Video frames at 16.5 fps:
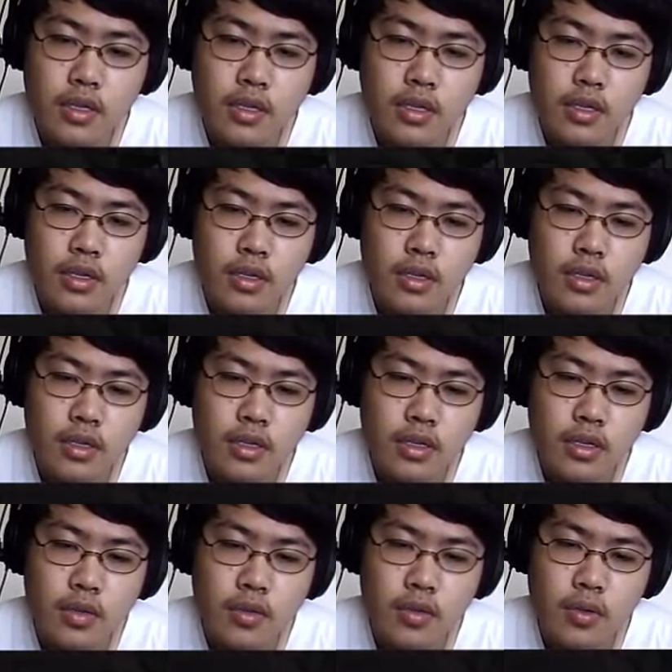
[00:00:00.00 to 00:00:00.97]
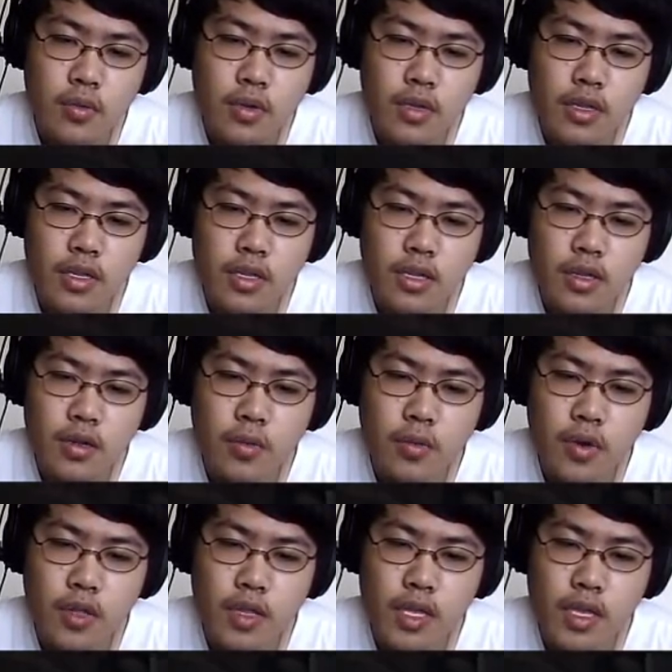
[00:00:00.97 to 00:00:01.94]
Uh, I don't know what the hell,
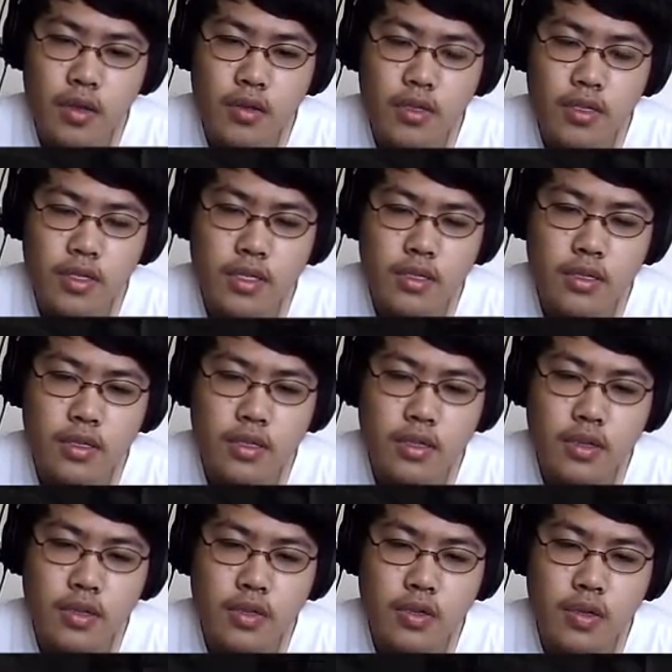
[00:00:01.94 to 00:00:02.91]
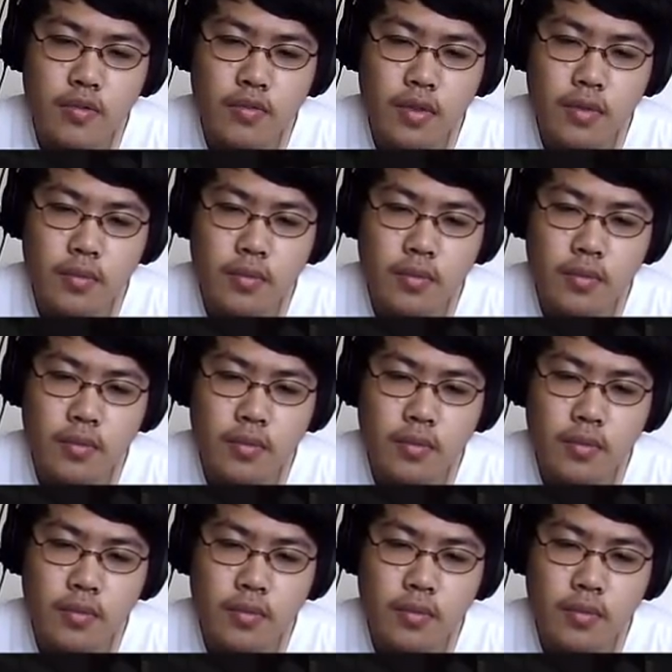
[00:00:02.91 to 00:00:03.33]
where the hell is this they're shooting from.